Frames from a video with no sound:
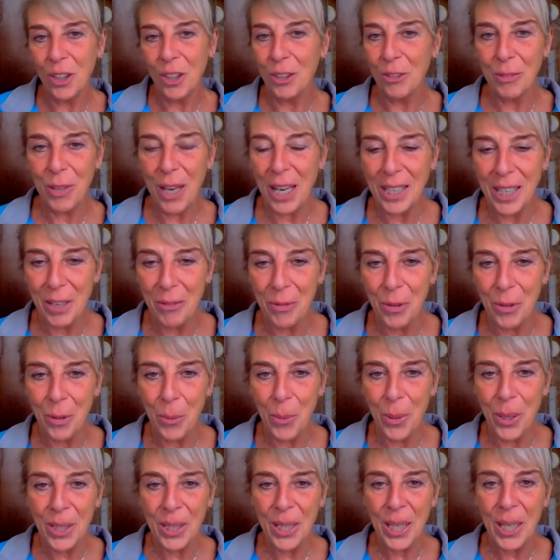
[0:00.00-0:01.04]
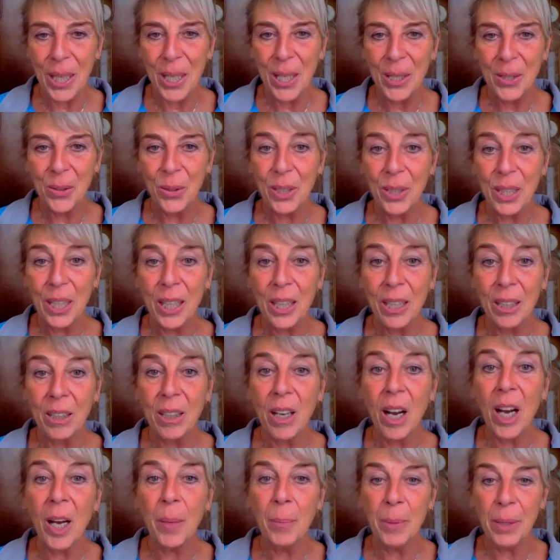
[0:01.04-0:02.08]
Friday if you want. So the
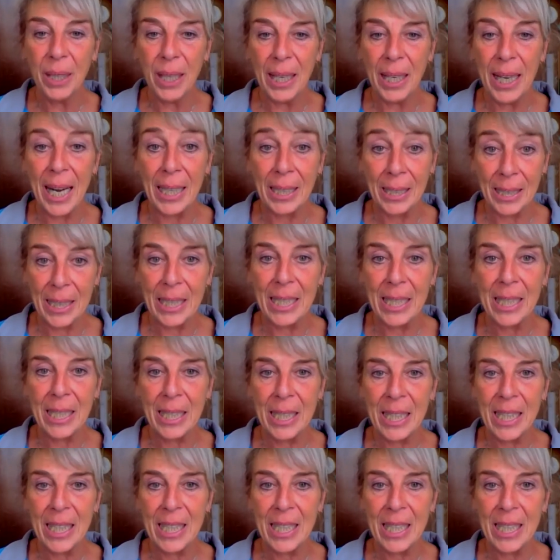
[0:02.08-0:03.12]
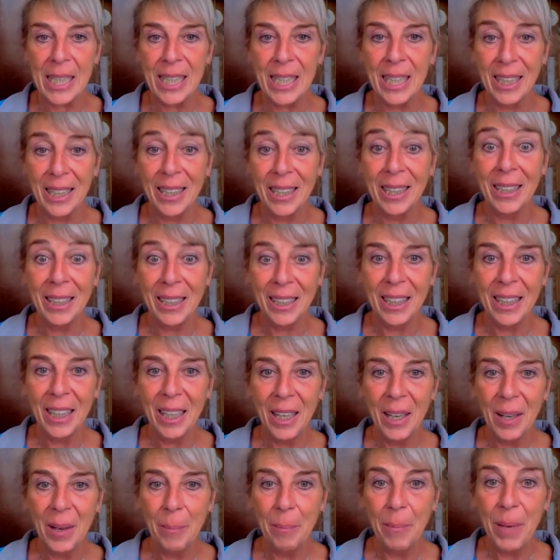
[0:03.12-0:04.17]
carbon characteristics
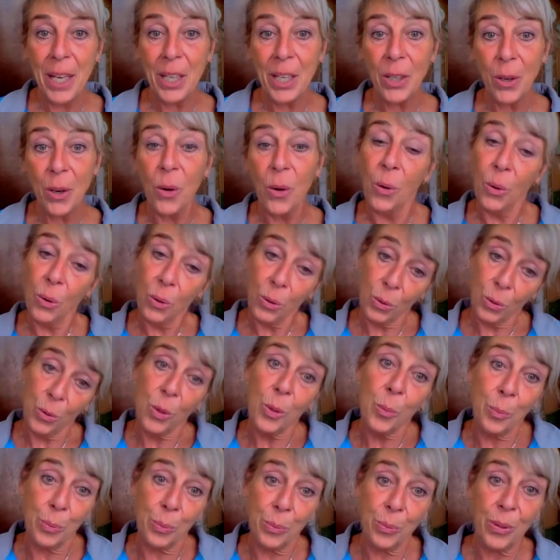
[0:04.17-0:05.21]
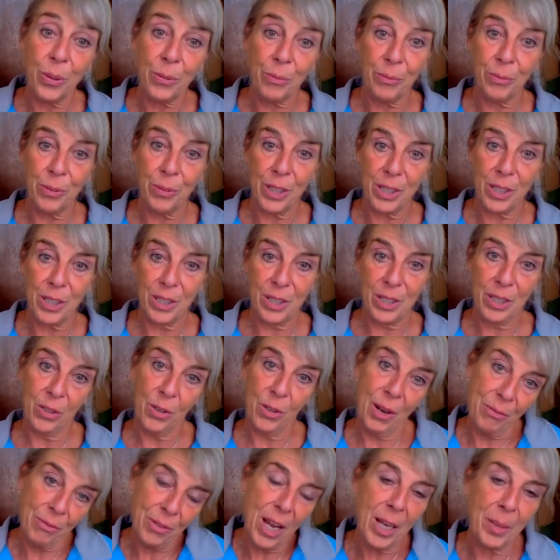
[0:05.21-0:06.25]
make a whole group of this. You
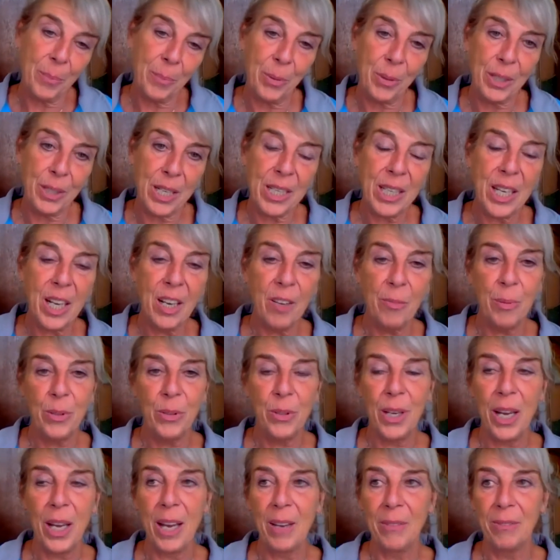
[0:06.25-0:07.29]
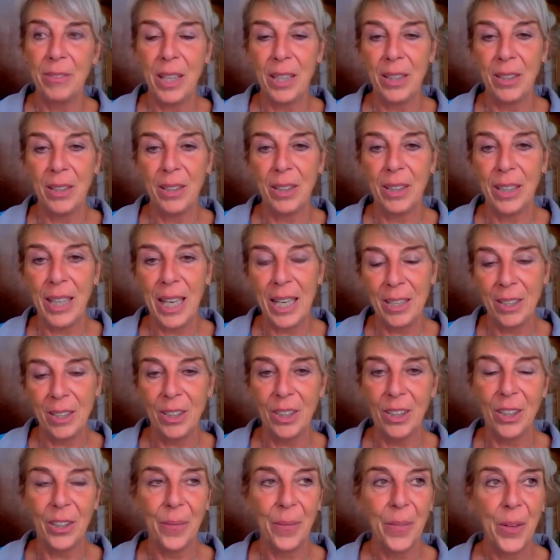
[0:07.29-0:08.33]
have carbon itself, but you have then
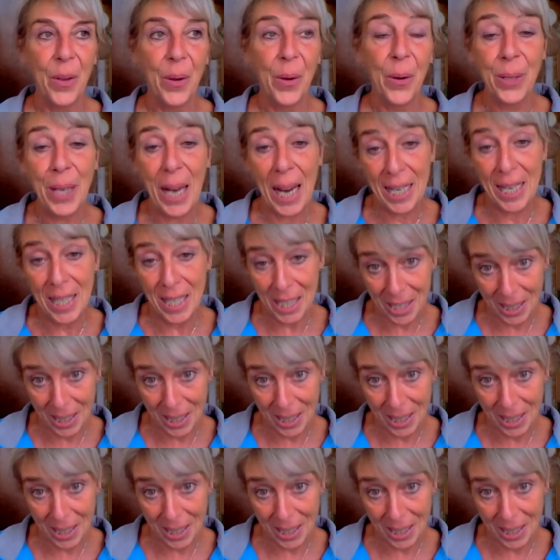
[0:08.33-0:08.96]
the organic